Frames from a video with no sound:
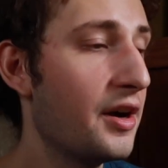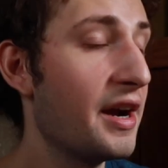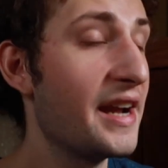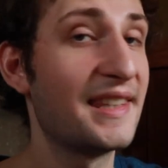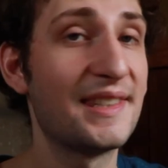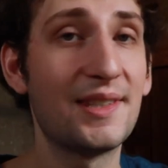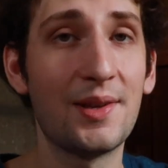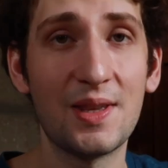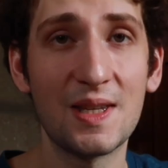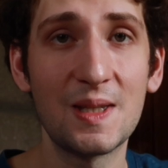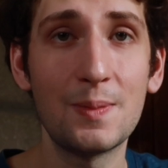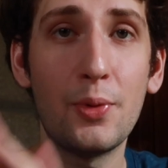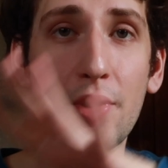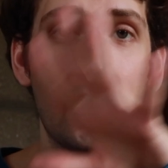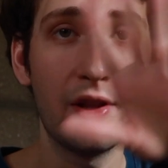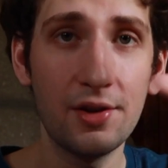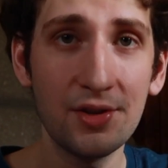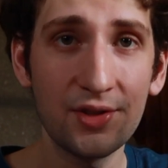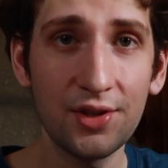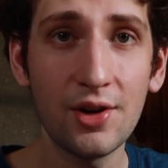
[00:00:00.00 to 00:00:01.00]
All right, so the
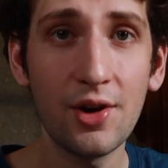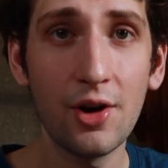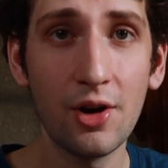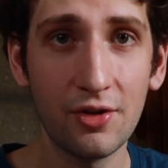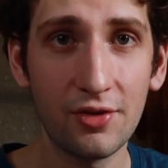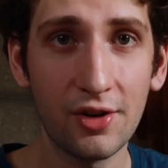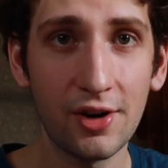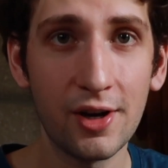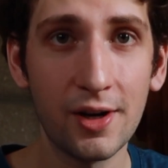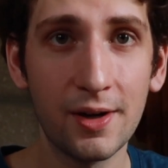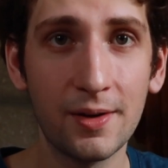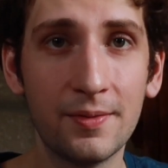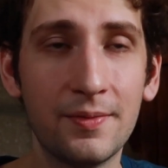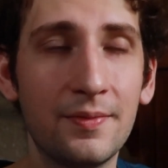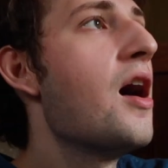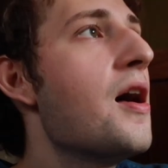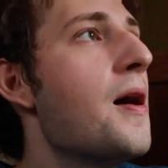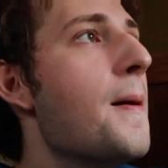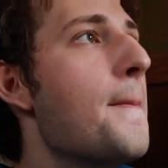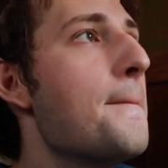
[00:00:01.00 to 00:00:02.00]
spoilers are over.
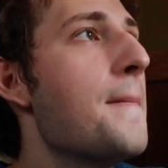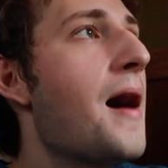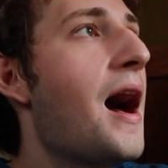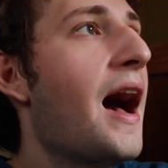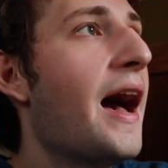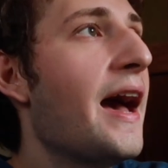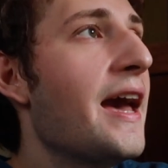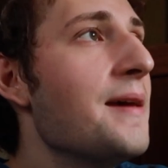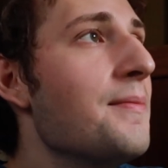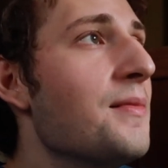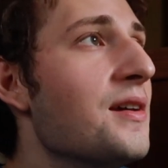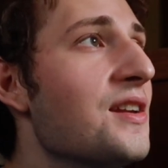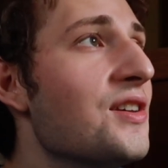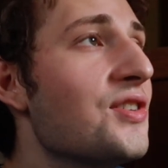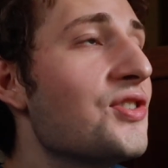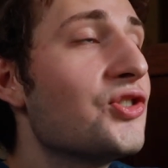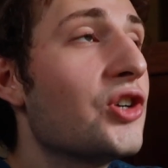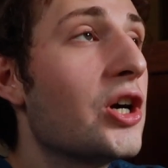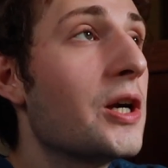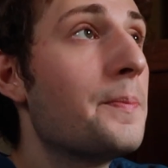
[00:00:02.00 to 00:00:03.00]
Um, I am gonna
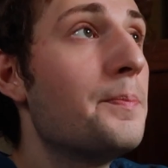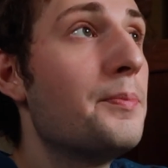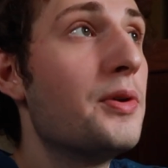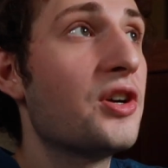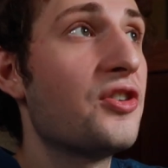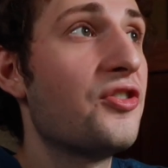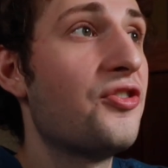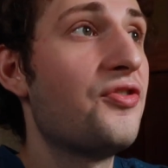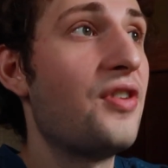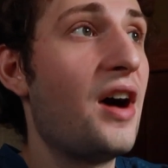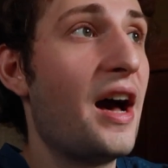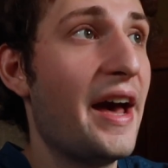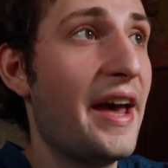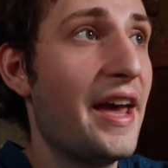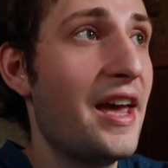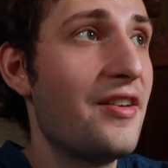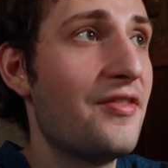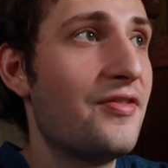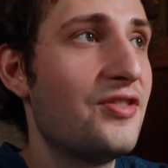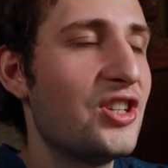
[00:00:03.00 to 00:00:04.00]
start book
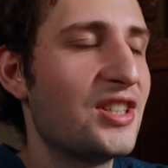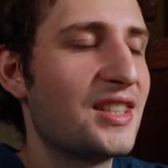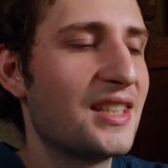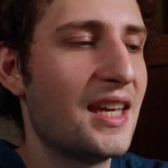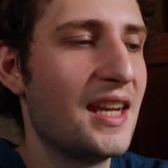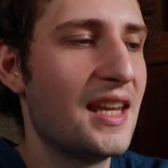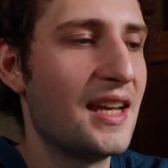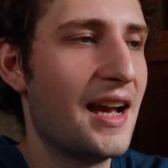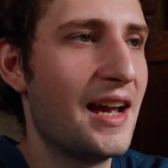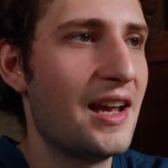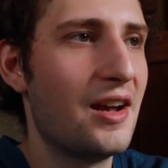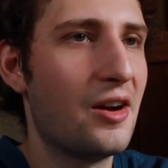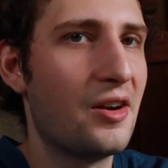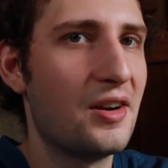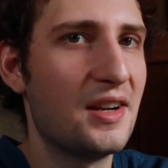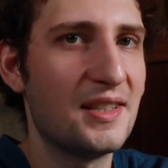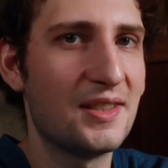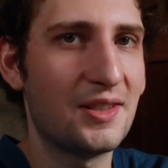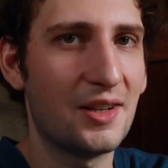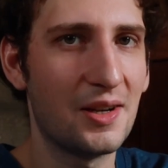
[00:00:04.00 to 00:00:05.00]
five. Just kidding, I
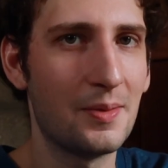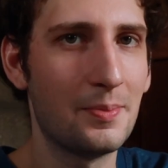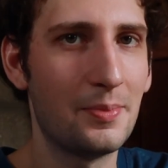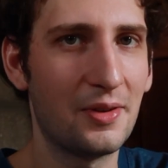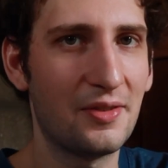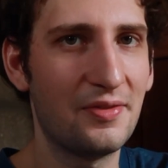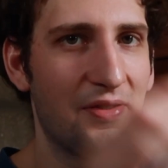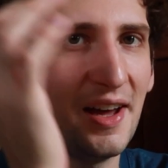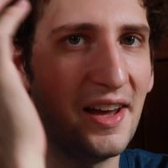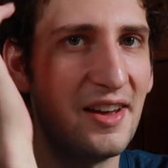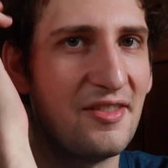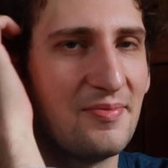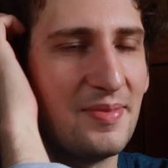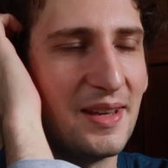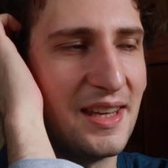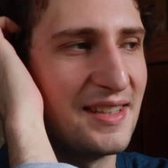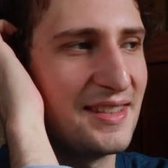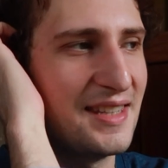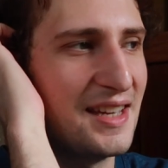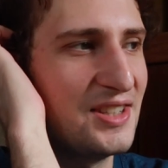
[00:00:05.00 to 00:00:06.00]
already started book five
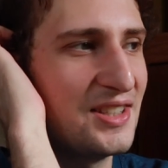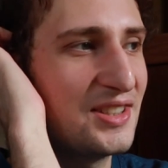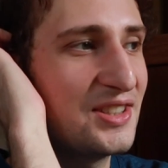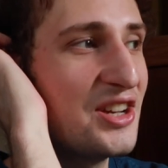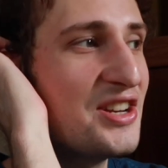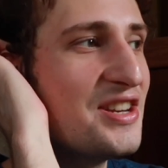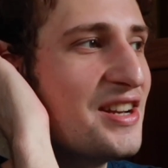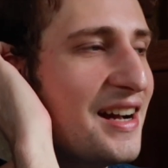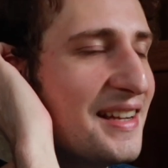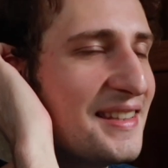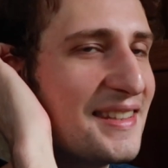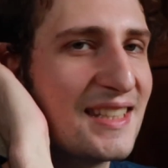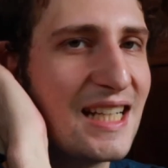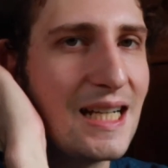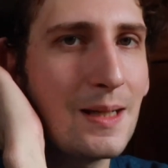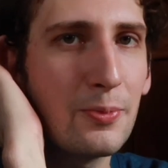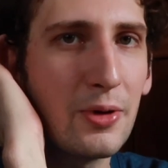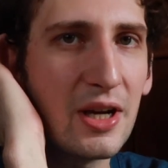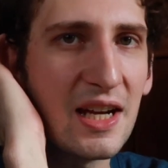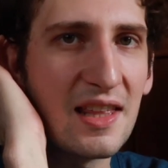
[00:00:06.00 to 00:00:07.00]
because I just could not
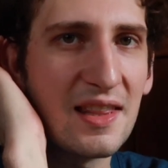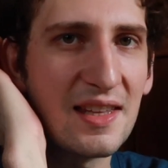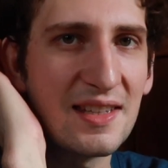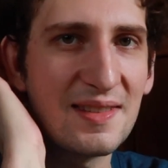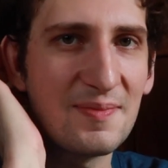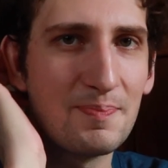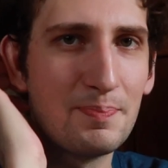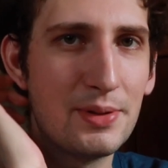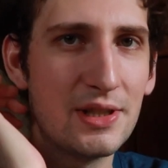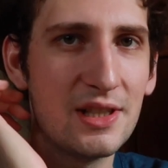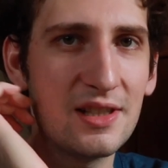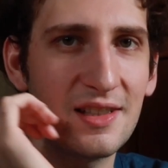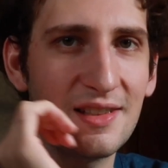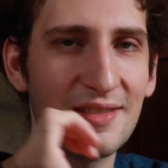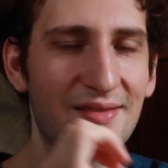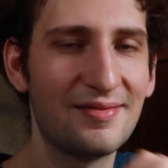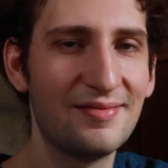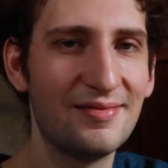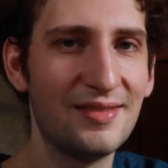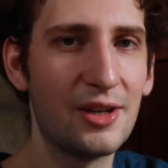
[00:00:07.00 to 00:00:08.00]
stop reading this
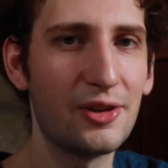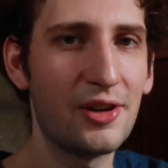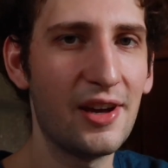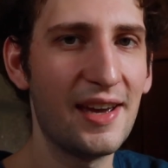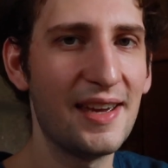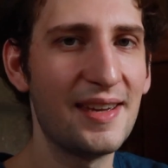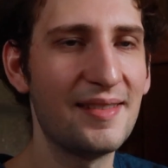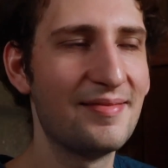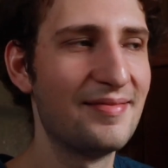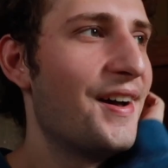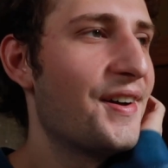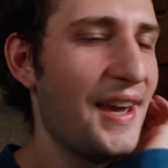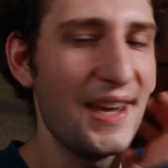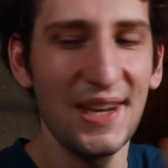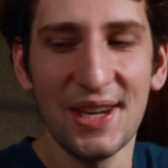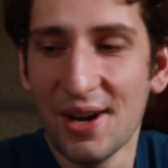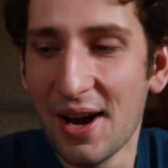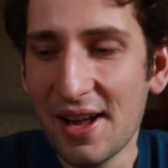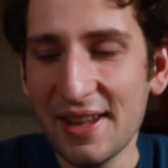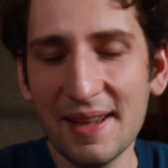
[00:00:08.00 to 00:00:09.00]
book. Okay, okay,
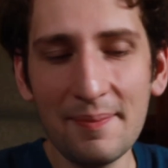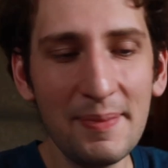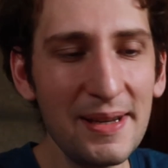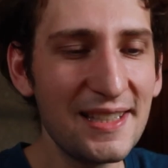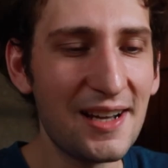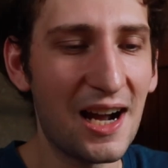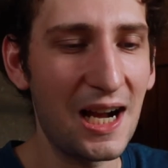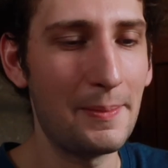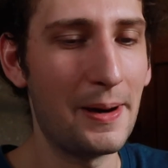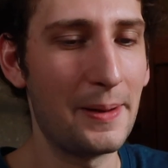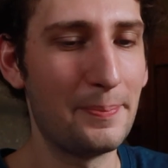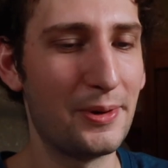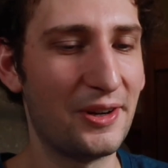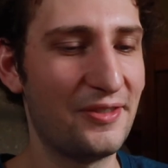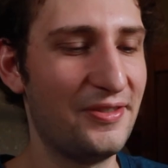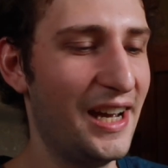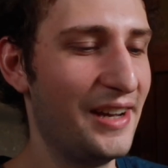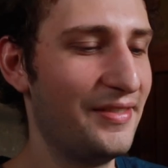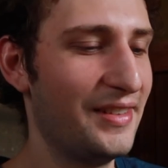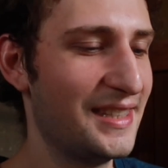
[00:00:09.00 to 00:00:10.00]
you know, let me talk about
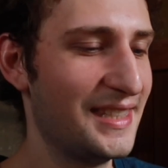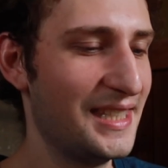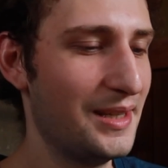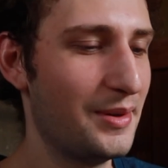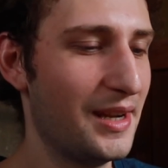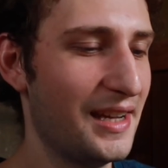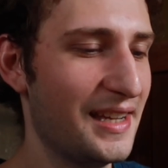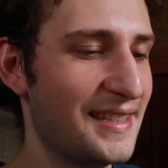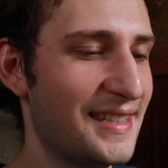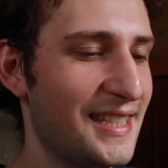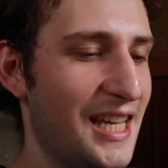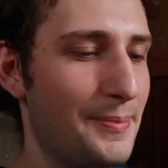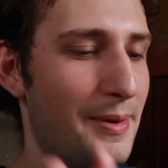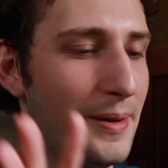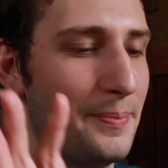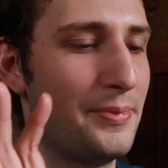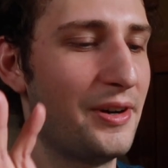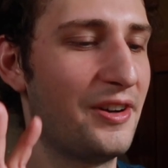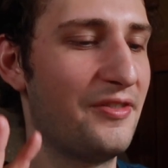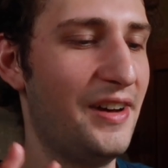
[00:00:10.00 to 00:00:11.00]
book five. Let's see what I can say
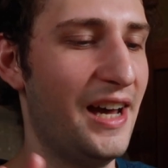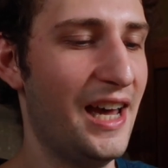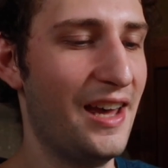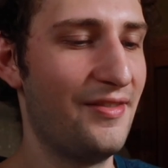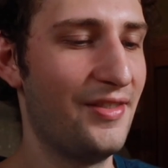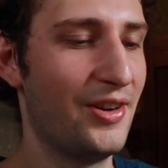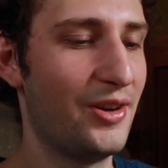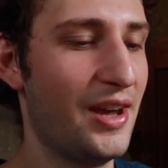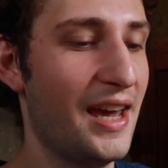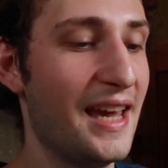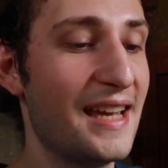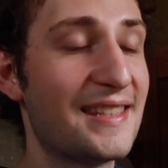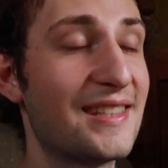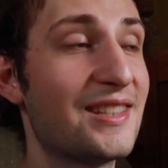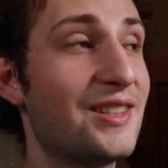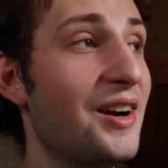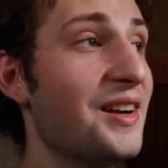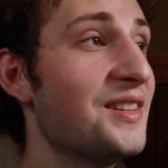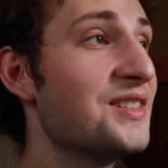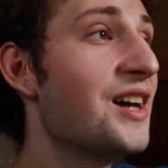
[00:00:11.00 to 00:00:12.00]
about book five. Okay, it
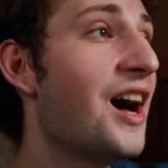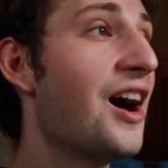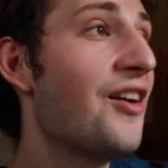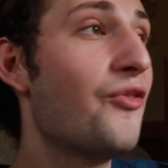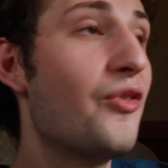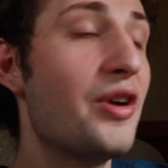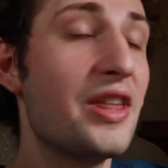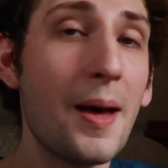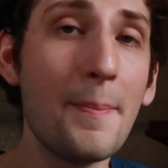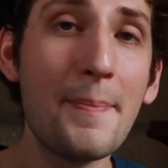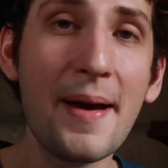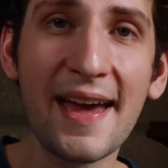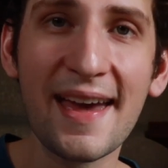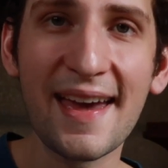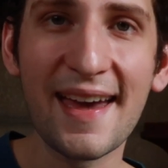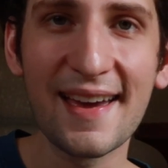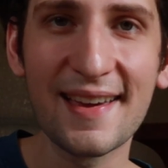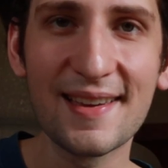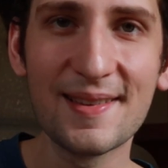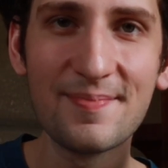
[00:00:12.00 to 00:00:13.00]
starts off with a
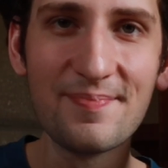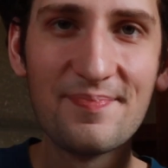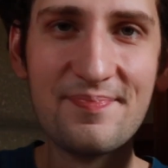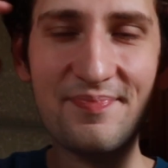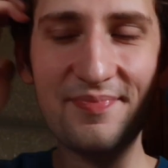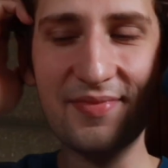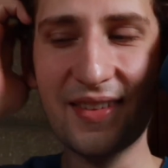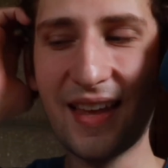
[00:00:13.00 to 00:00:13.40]
bang.